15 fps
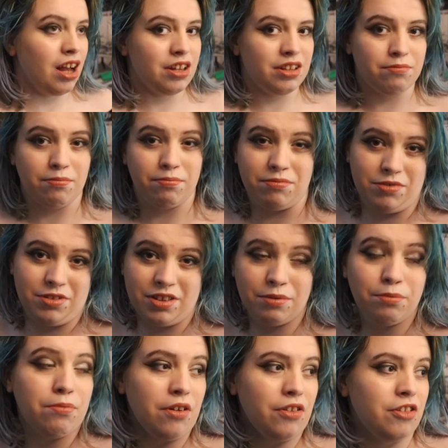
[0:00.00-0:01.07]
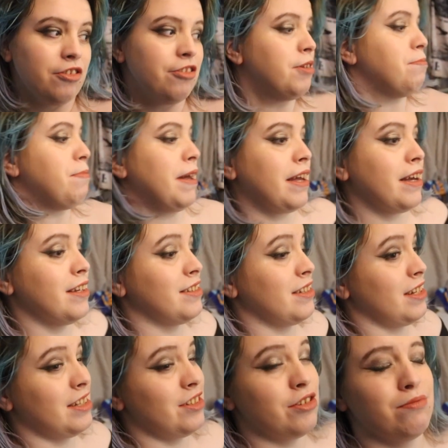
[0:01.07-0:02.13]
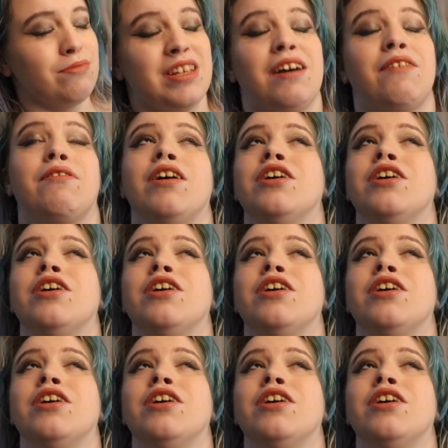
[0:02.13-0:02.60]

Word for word: And the one that's the biggest and jumps out